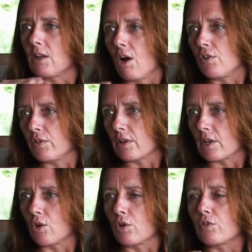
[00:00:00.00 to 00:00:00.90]
divers, a
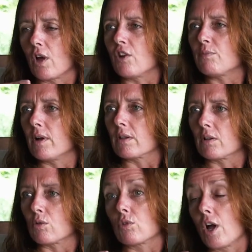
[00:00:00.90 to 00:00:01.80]
lot of dive
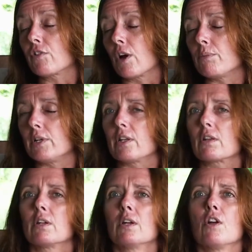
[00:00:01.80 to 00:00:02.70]
masters or dive companies
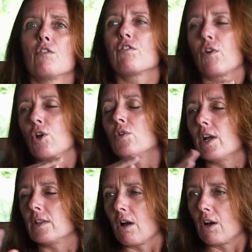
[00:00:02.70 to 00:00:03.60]
follow
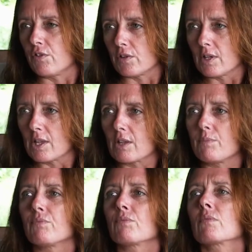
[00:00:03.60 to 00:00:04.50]
their divers
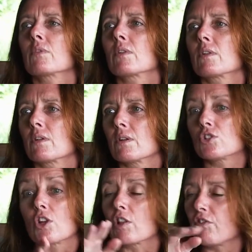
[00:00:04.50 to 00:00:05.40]

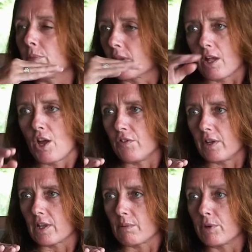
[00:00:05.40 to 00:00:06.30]
just from the
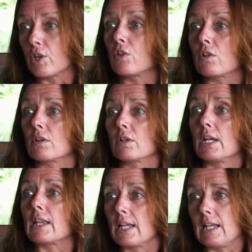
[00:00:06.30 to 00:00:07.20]
surface because
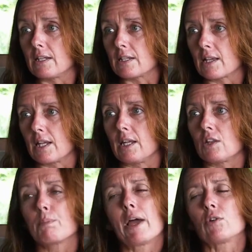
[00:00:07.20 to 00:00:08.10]
it's easy to see
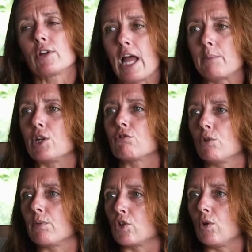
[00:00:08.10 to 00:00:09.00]
depending on how many
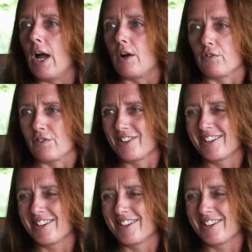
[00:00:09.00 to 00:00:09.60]
groups you have.